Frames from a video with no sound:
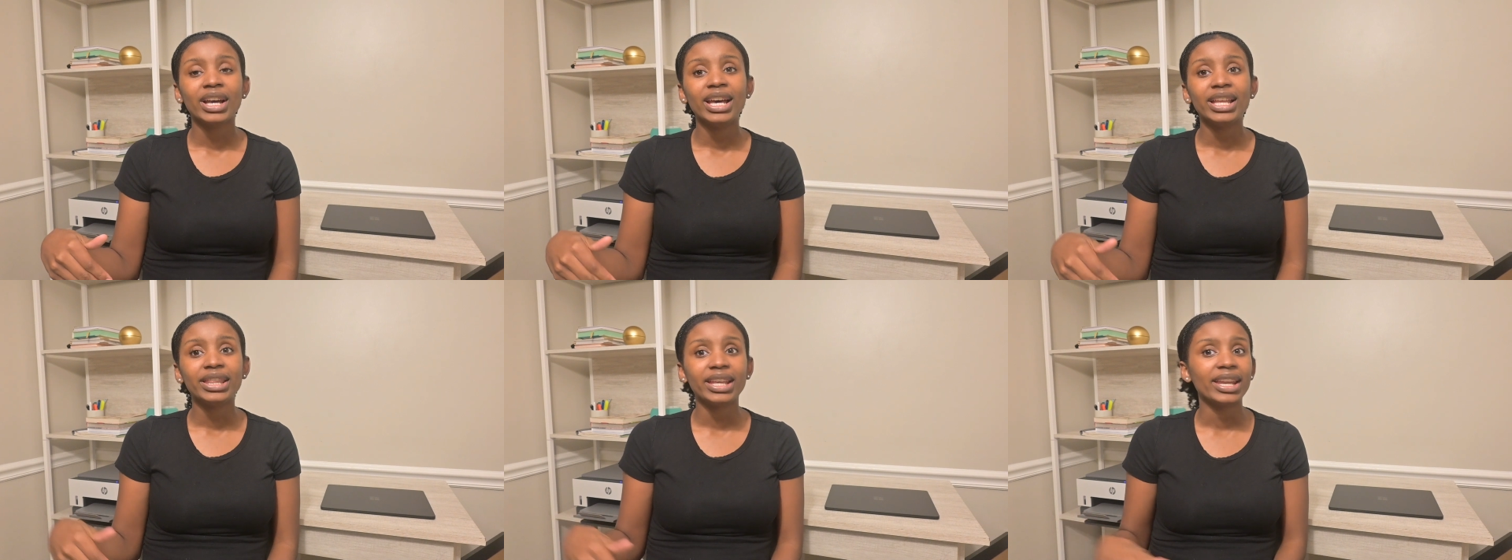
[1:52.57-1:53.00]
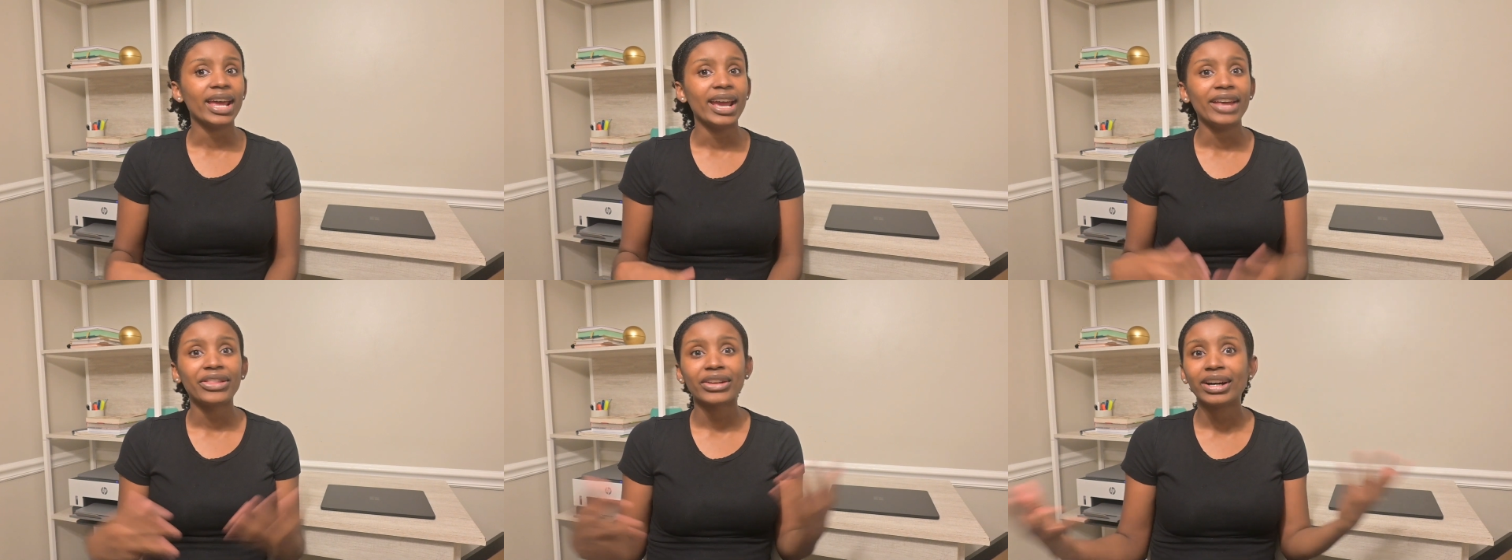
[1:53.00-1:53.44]
and then
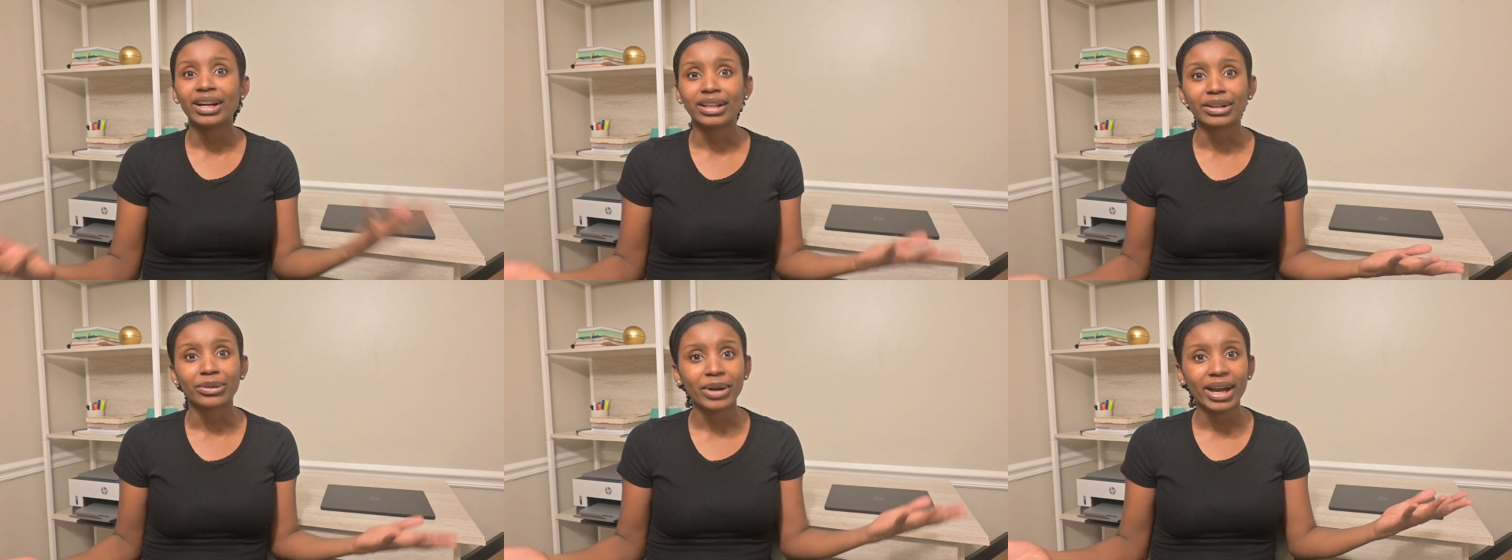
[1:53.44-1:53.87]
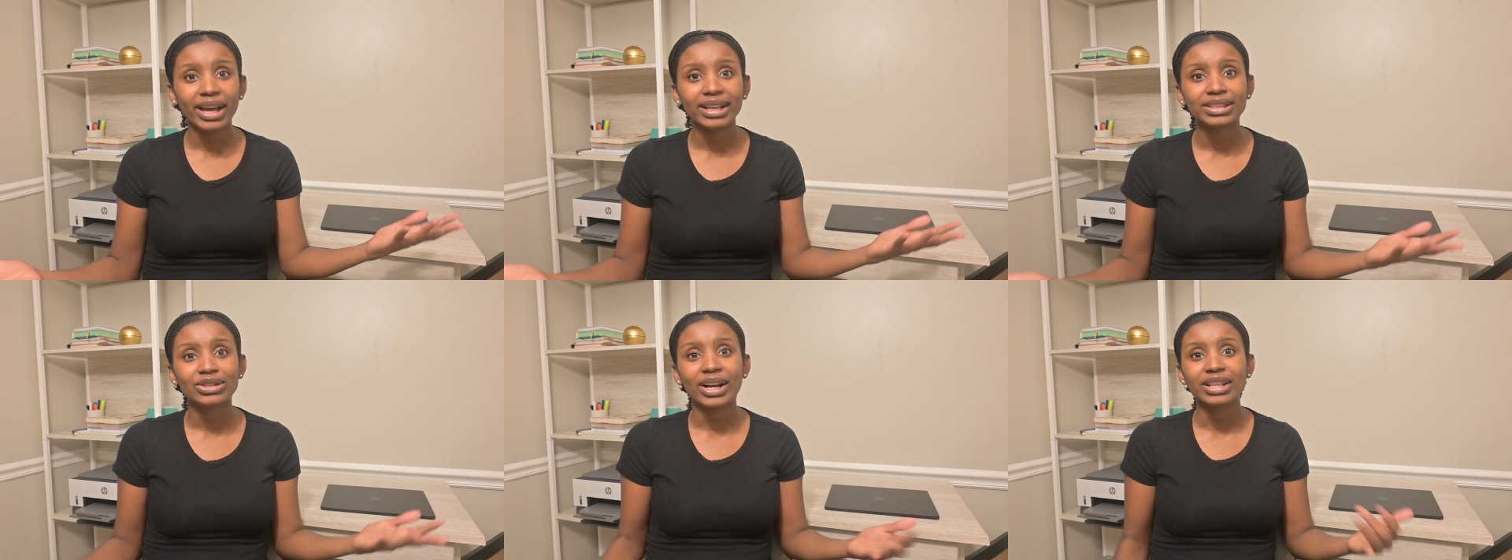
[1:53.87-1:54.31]
add color
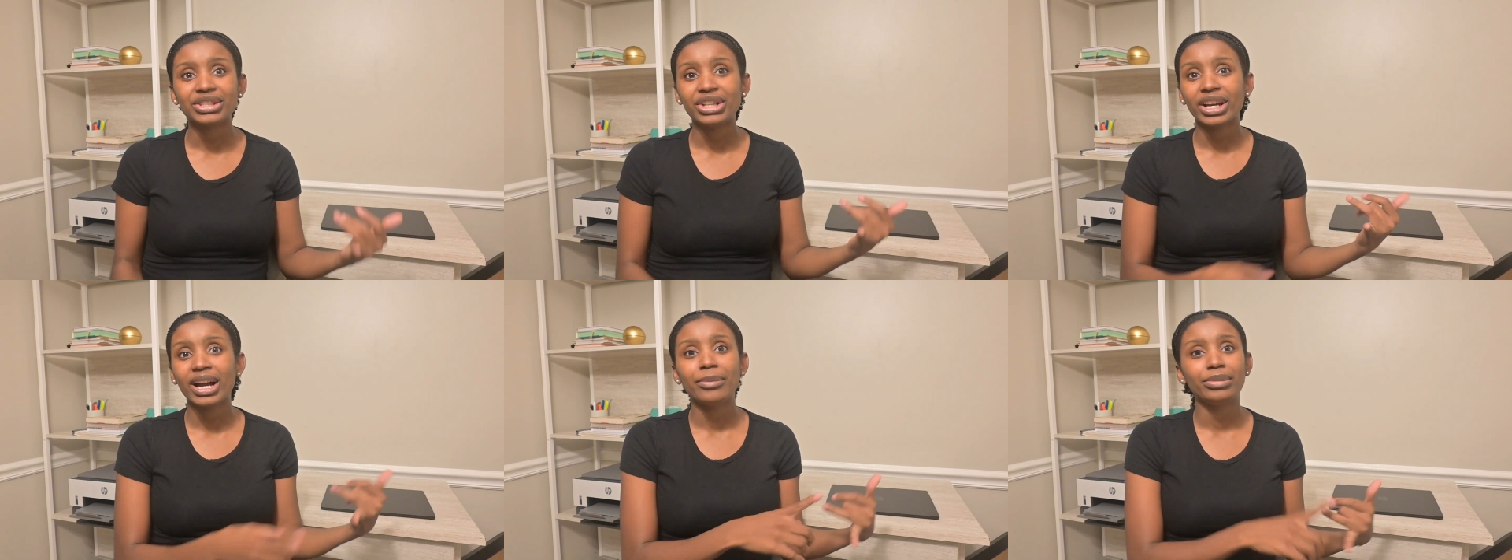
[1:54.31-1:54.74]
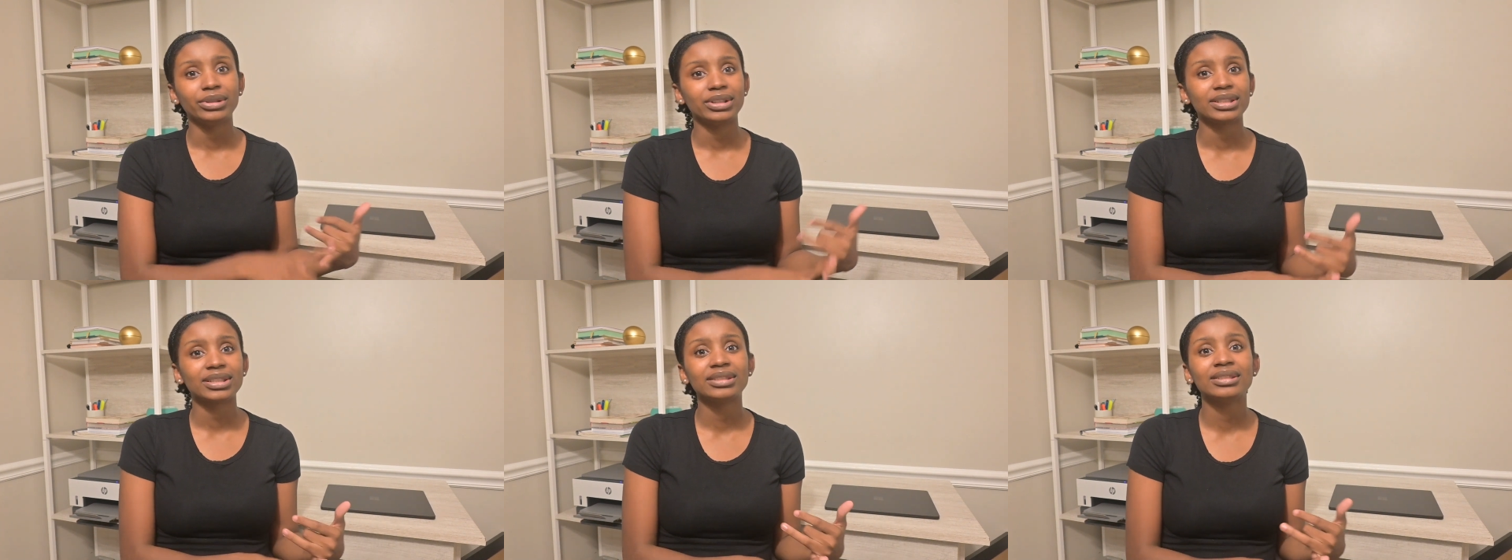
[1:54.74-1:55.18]
right so I can check out
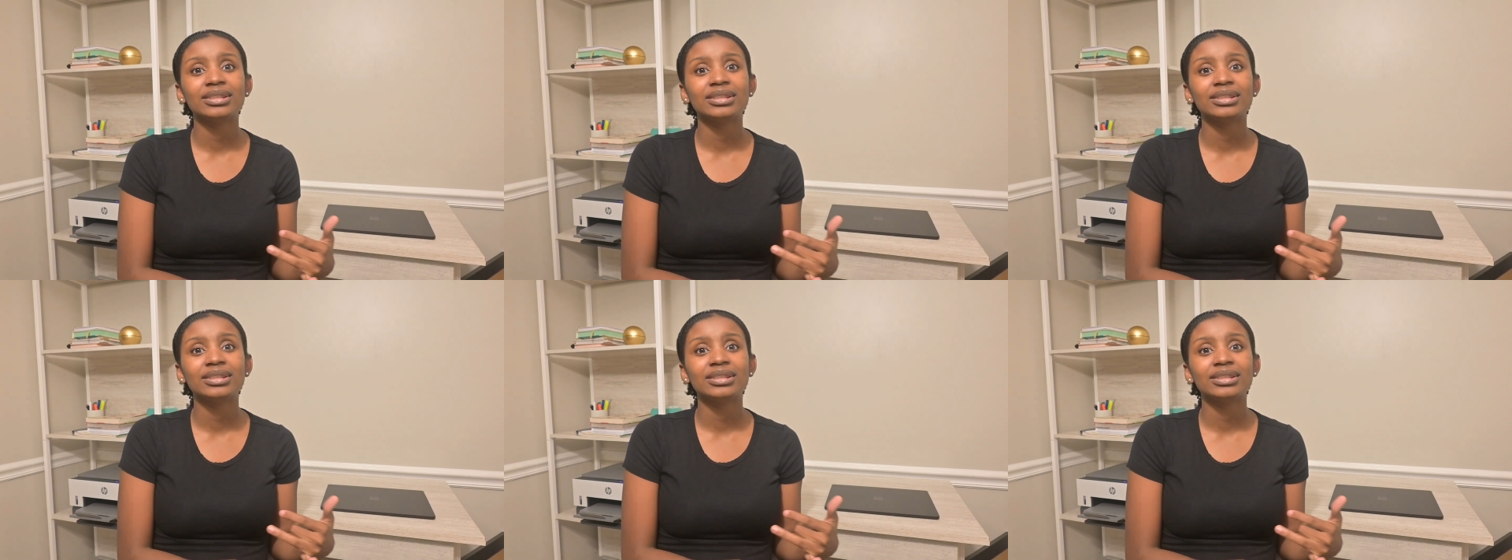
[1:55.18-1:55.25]
books